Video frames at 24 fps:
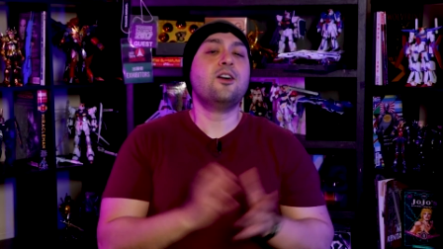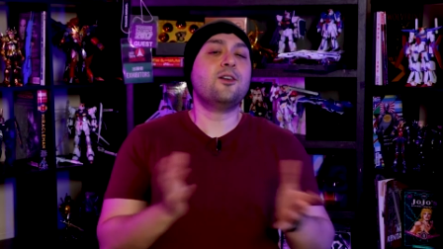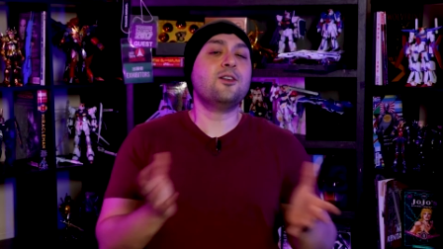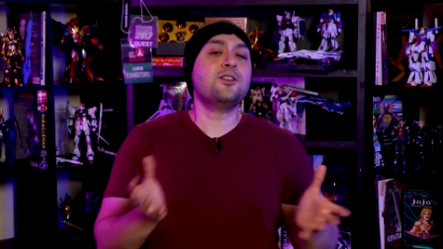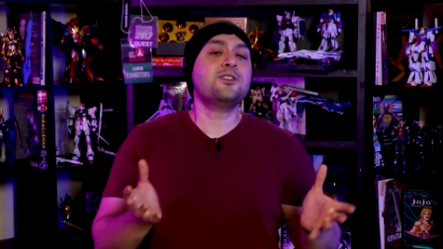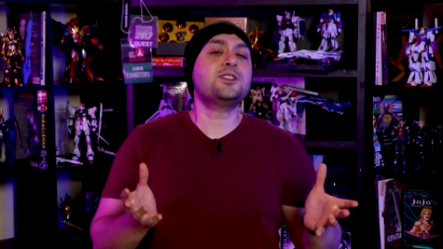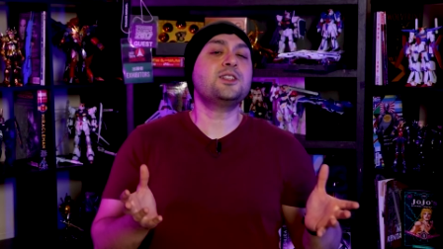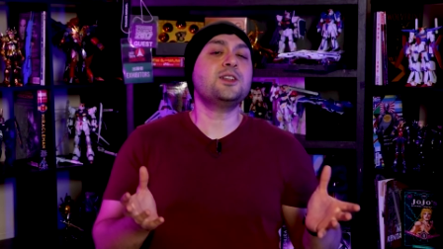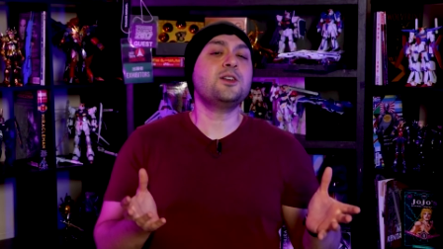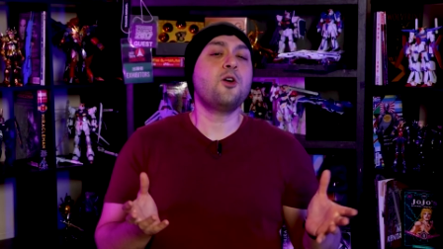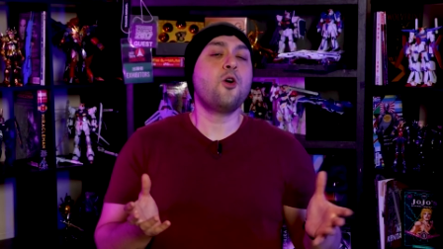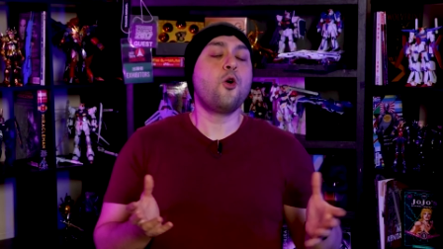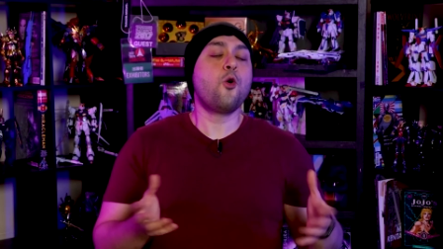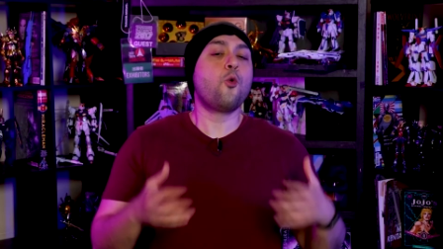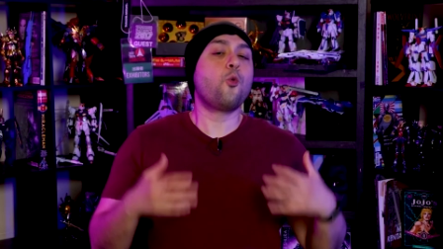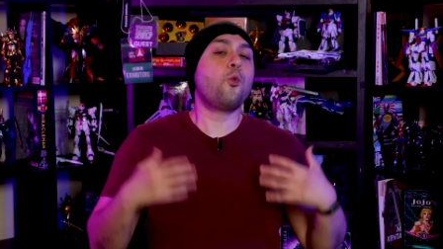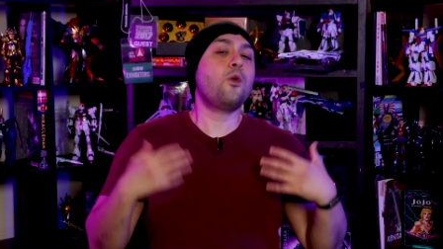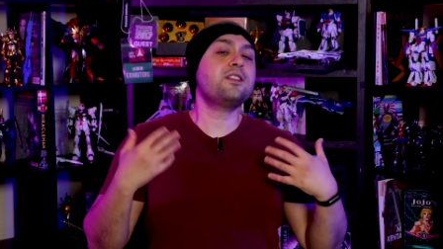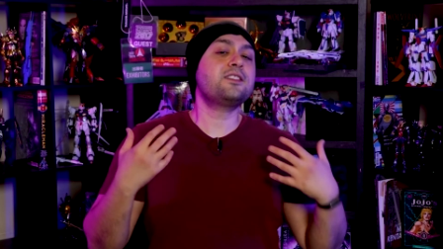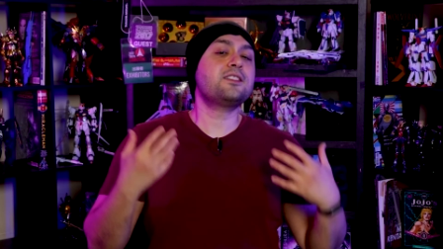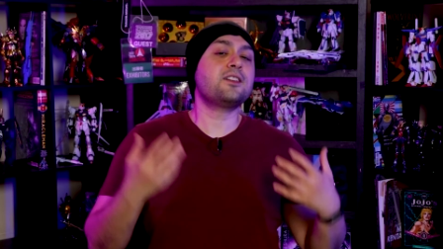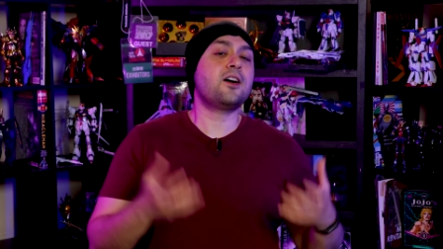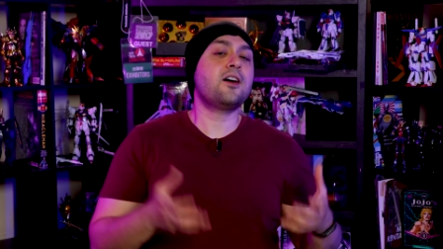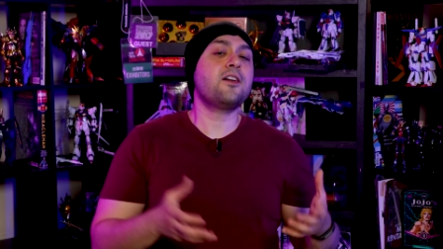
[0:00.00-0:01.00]
Also,
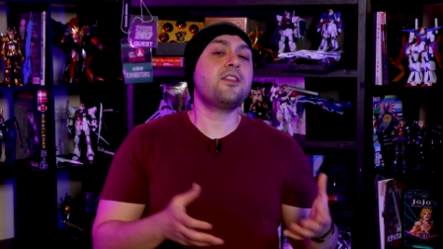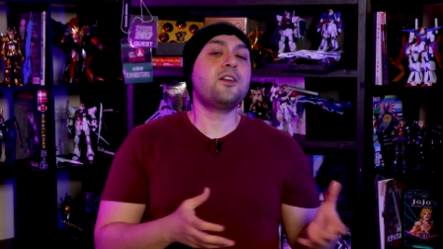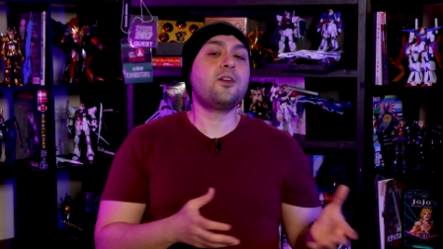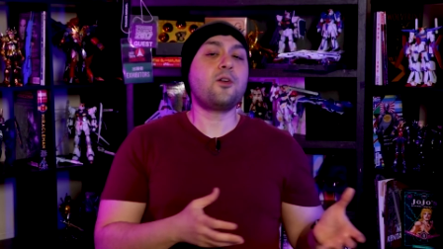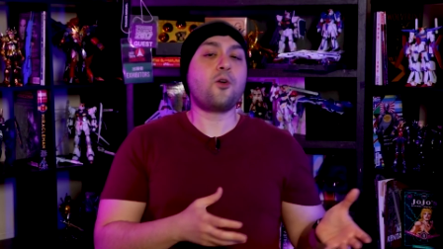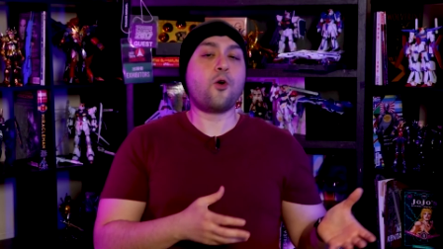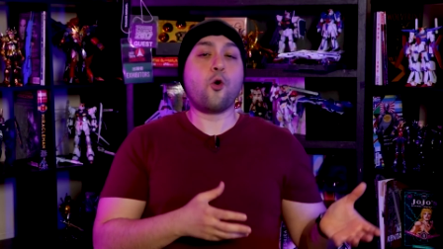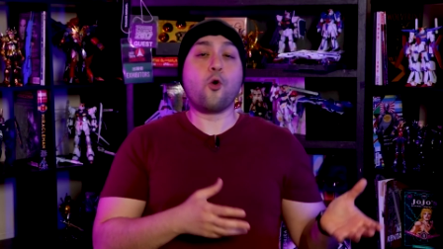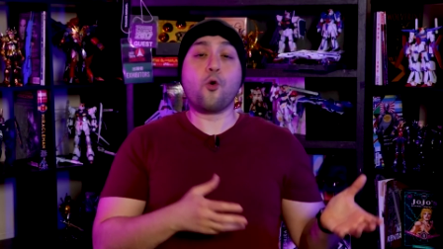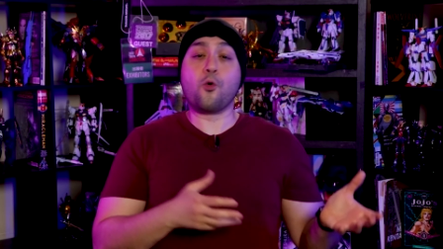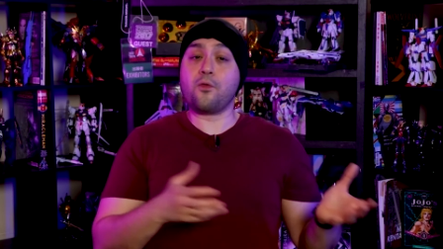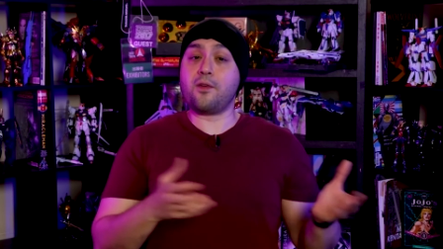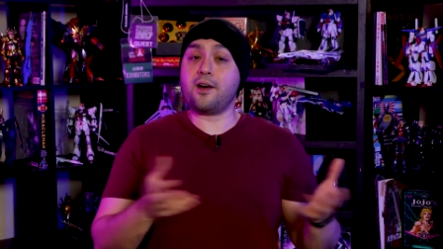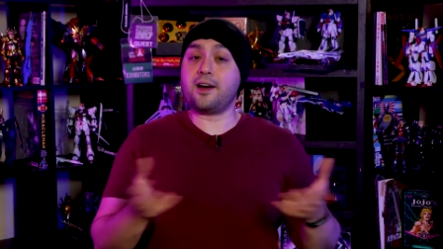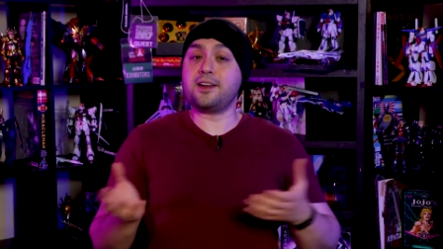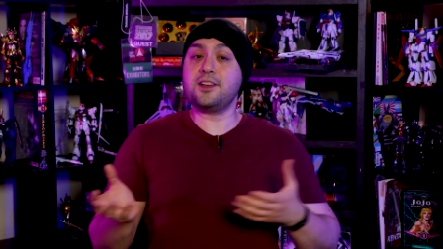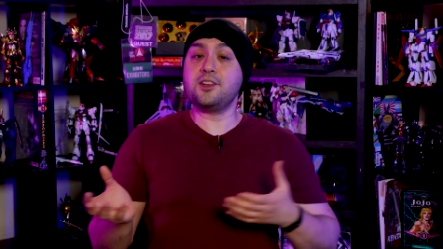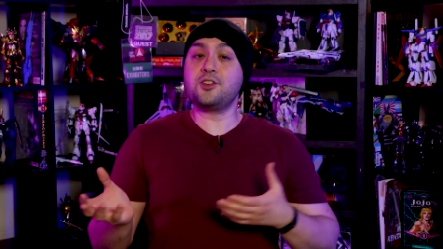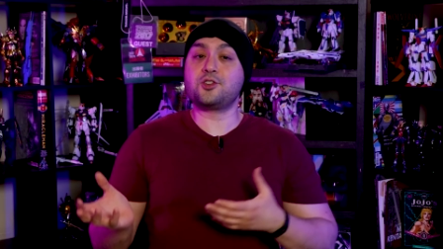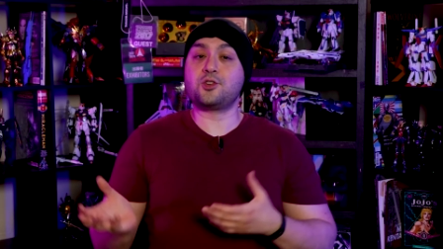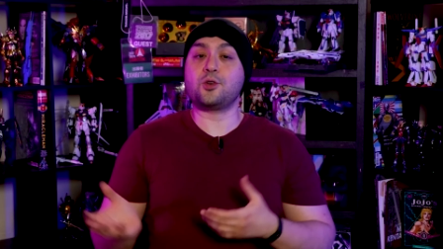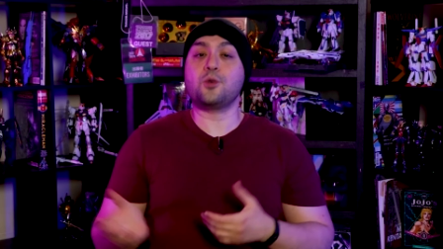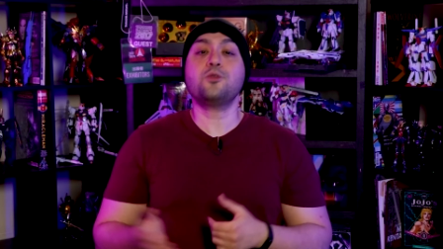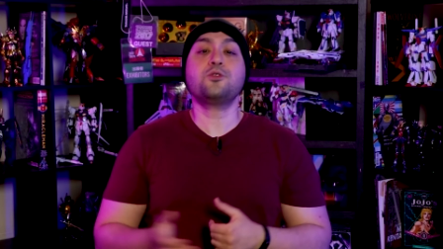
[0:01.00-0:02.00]
what other
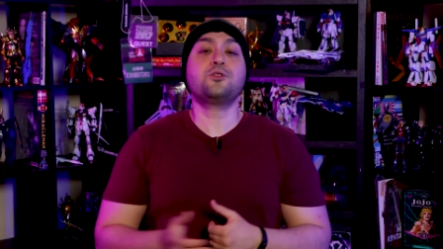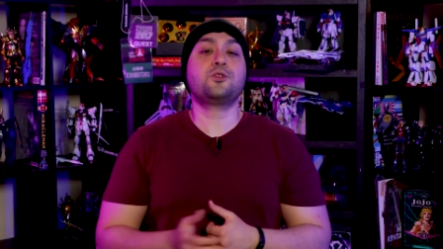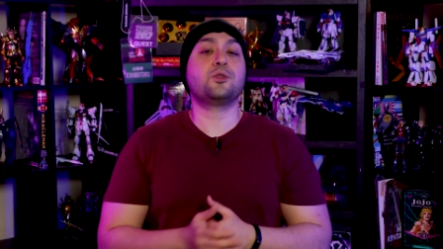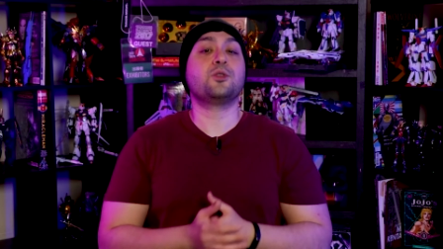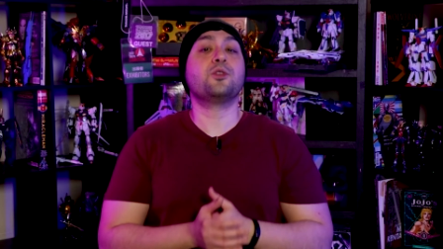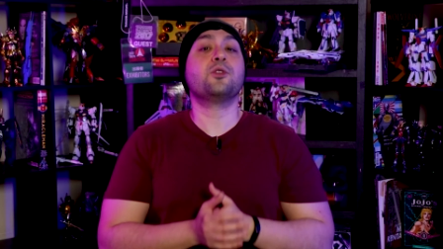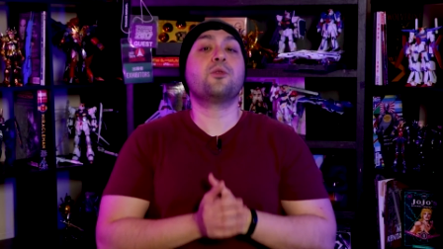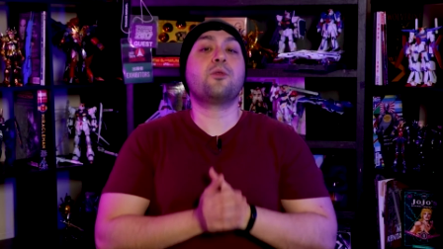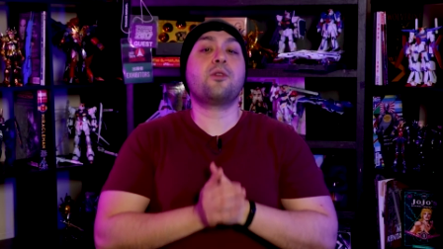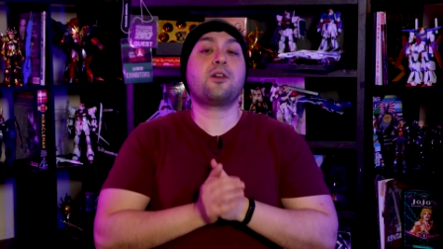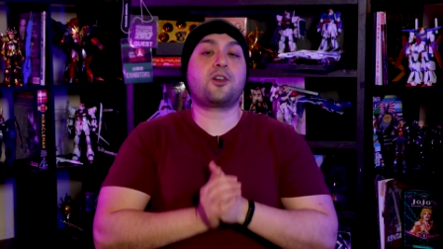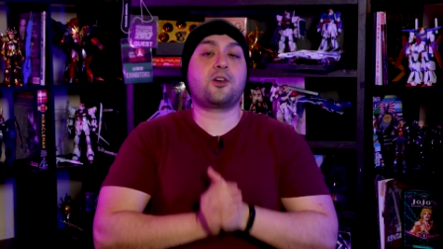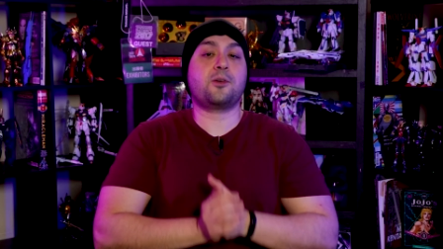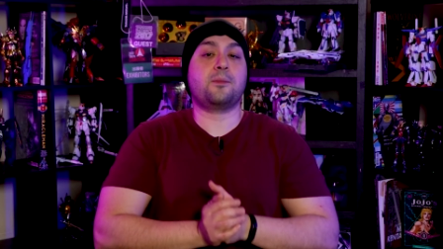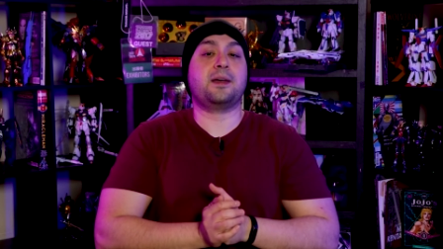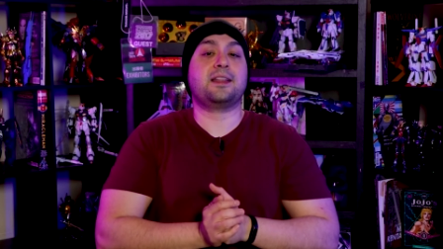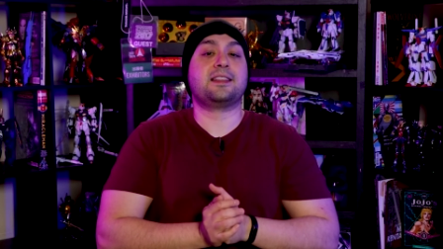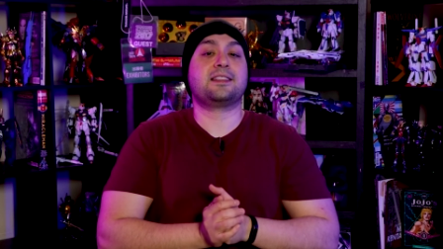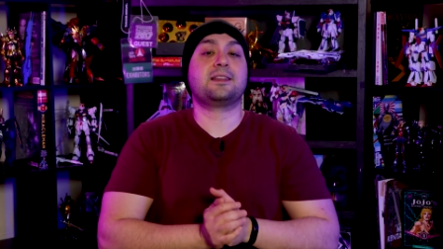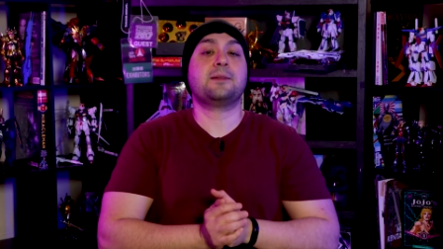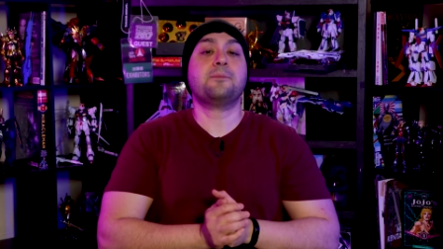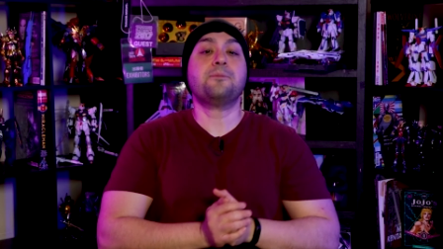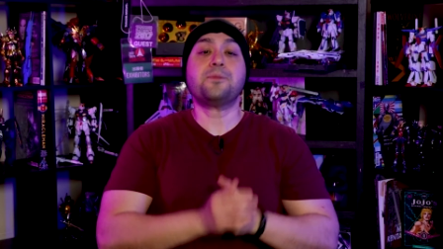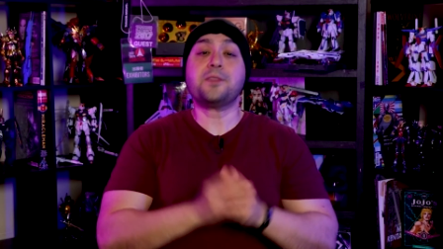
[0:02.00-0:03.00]
Oobari shows do you
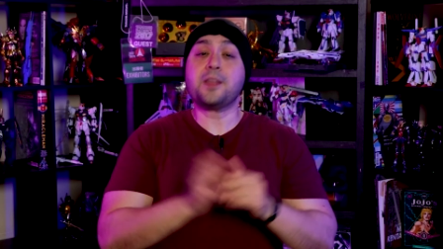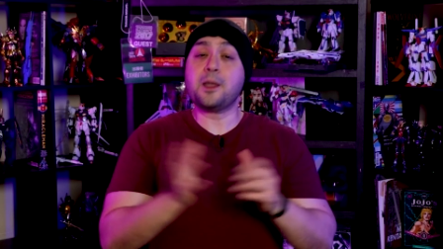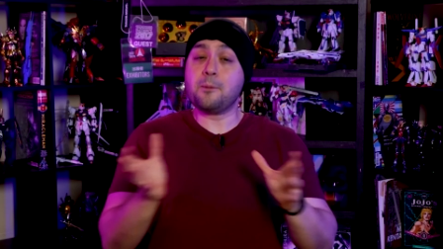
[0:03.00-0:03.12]
recommend?